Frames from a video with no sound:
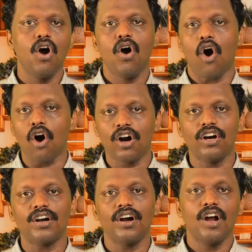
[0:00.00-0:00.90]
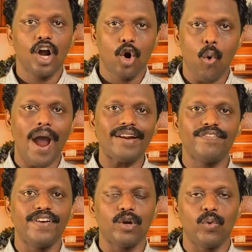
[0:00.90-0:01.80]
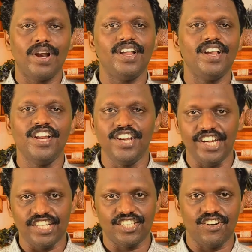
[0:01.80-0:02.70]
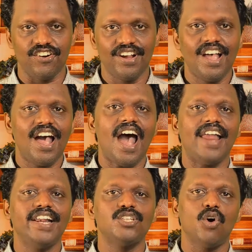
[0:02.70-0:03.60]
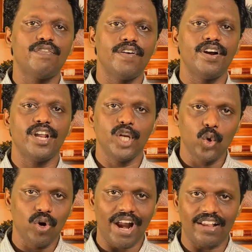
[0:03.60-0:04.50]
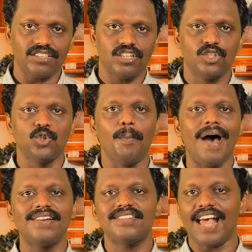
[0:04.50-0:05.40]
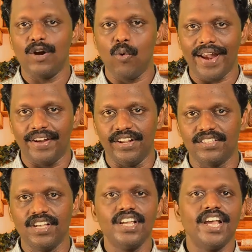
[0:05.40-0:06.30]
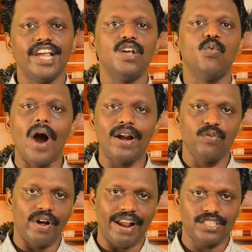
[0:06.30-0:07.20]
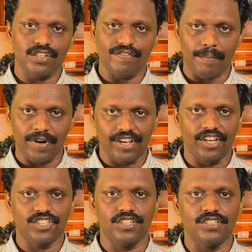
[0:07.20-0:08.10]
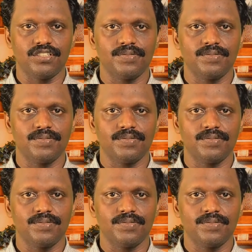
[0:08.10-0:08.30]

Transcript: occur quite frequently in nature and is often utilized to man's advantage in a wide variety of applications.